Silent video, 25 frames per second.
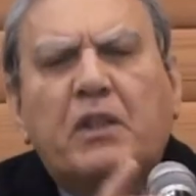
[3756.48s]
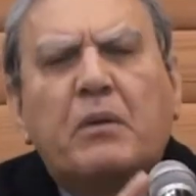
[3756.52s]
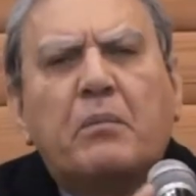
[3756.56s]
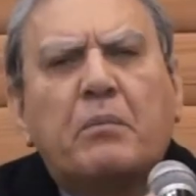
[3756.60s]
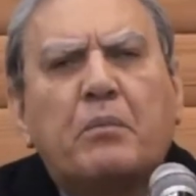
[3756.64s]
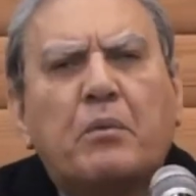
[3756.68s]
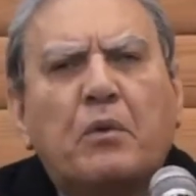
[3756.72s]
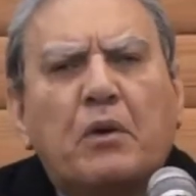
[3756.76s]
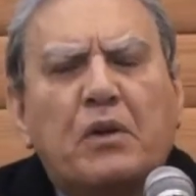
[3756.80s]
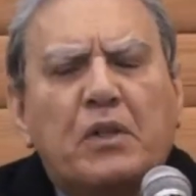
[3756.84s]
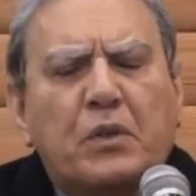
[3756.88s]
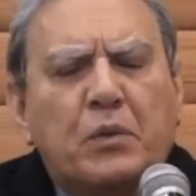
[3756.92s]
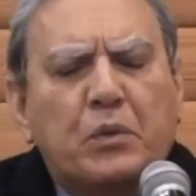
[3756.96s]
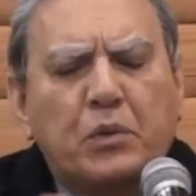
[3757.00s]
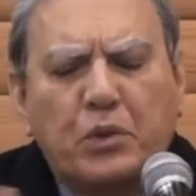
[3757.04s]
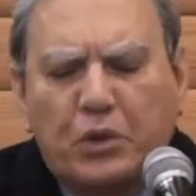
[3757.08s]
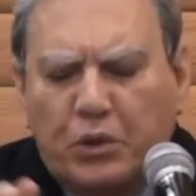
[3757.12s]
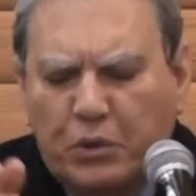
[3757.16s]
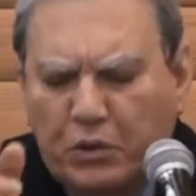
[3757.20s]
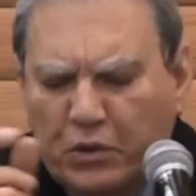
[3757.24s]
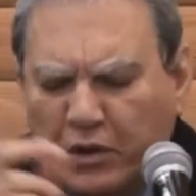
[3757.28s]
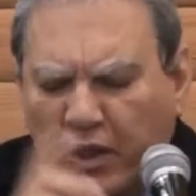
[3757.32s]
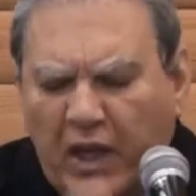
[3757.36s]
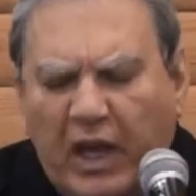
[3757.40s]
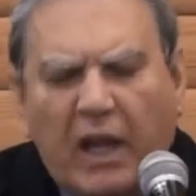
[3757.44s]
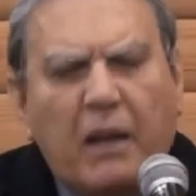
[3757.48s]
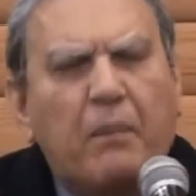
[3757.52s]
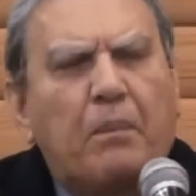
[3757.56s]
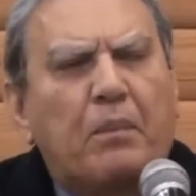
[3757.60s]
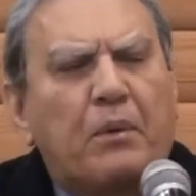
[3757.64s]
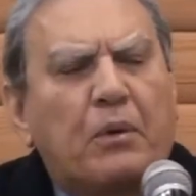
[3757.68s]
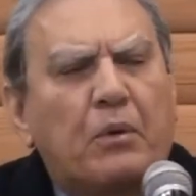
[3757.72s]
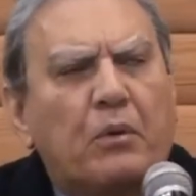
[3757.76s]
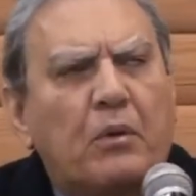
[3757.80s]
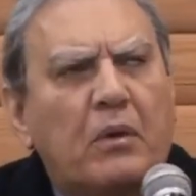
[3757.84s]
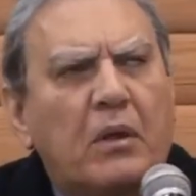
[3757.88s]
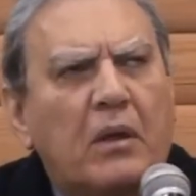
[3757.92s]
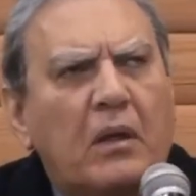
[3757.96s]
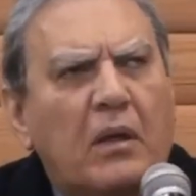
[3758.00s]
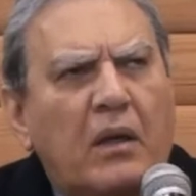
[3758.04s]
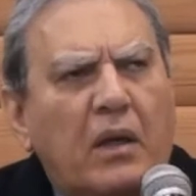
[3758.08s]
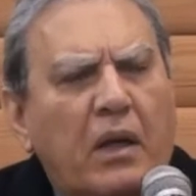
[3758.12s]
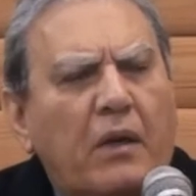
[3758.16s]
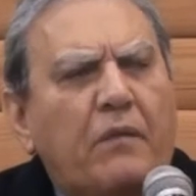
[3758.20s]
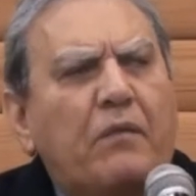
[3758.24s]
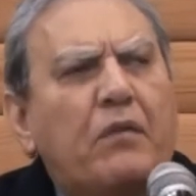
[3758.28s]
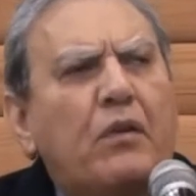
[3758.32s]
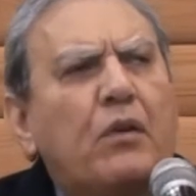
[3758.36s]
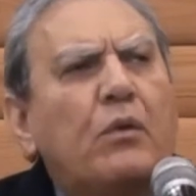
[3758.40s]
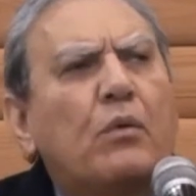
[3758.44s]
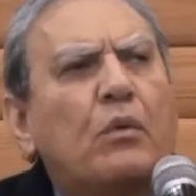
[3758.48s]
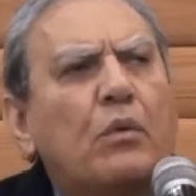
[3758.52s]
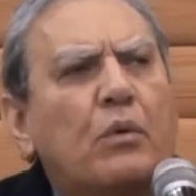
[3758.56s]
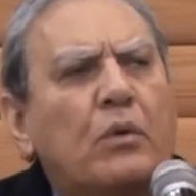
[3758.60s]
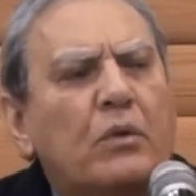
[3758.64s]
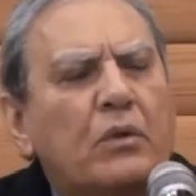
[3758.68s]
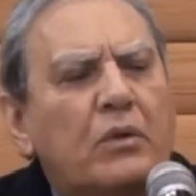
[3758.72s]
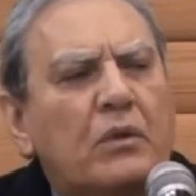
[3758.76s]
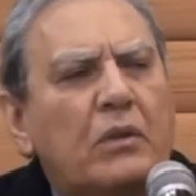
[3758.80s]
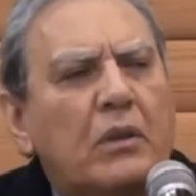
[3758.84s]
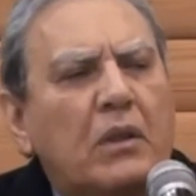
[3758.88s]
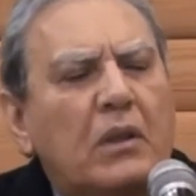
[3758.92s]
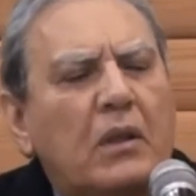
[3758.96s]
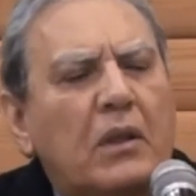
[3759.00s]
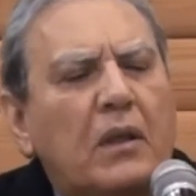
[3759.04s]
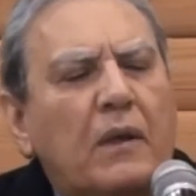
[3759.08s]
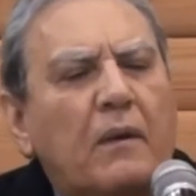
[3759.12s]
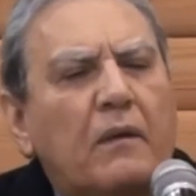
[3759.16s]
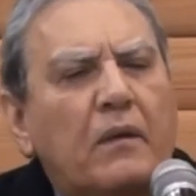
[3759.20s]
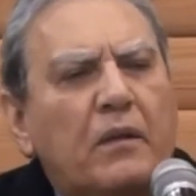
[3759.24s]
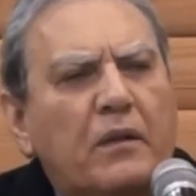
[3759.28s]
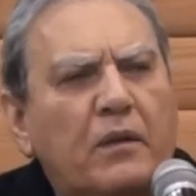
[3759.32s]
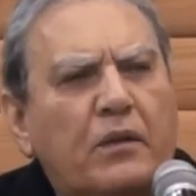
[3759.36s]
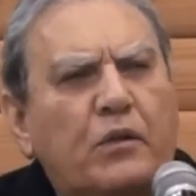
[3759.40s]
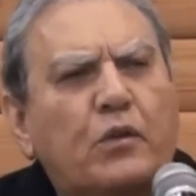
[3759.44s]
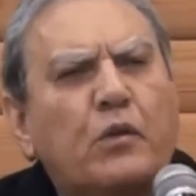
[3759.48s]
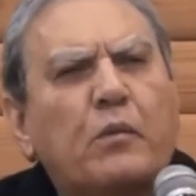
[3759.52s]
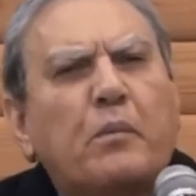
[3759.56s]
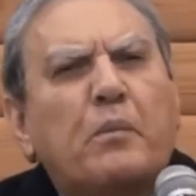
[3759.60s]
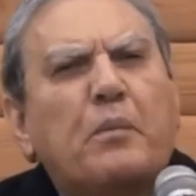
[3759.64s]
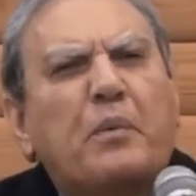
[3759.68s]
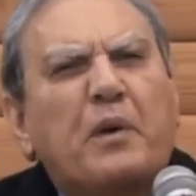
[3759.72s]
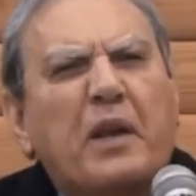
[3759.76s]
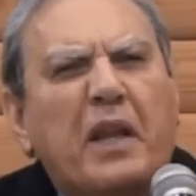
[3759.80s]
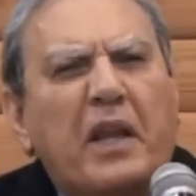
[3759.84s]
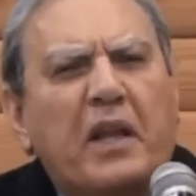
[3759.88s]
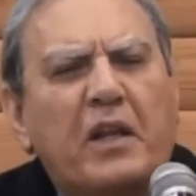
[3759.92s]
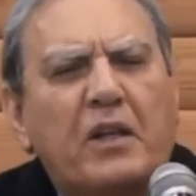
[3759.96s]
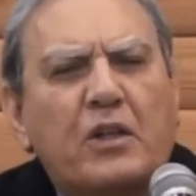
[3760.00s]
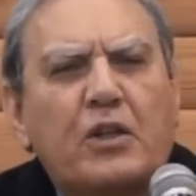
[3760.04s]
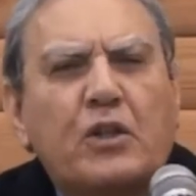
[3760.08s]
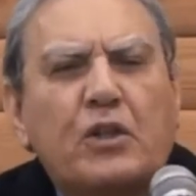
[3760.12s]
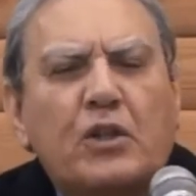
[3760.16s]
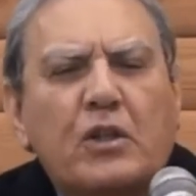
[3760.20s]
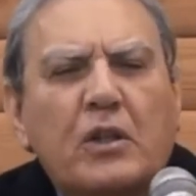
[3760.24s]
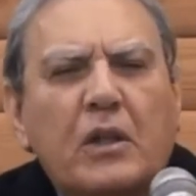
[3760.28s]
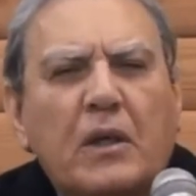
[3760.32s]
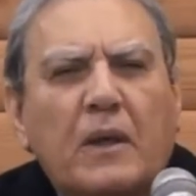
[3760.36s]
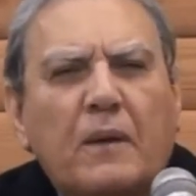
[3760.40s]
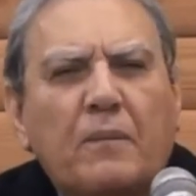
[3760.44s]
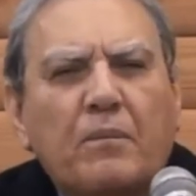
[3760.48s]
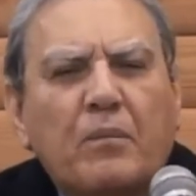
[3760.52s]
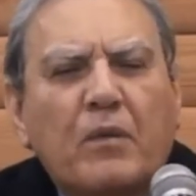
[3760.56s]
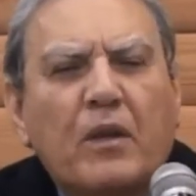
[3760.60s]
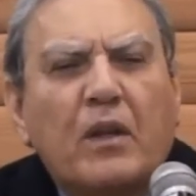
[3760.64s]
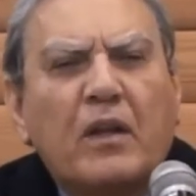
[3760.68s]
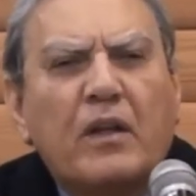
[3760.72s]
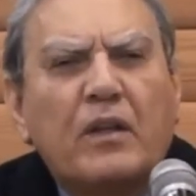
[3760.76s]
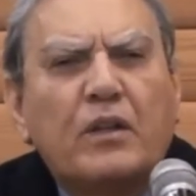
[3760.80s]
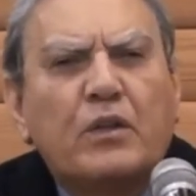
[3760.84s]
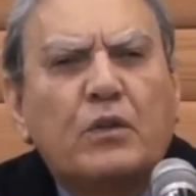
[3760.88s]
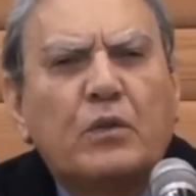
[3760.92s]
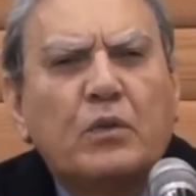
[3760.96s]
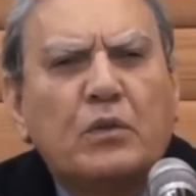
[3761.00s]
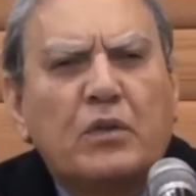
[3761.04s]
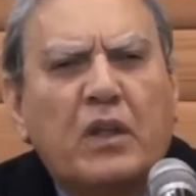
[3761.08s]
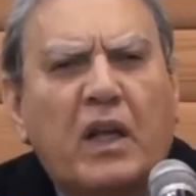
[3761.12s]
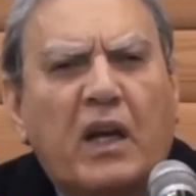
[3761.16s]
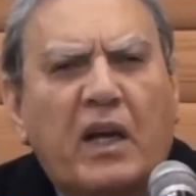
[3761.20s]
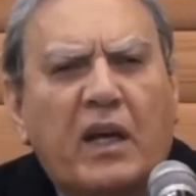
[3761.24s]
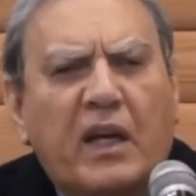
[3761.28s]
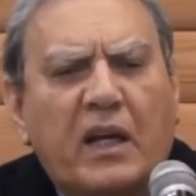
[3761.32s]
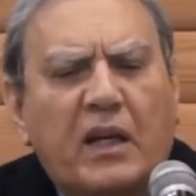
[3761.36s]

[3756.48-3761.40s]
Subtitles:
And there are certain books which would help you if you want to preach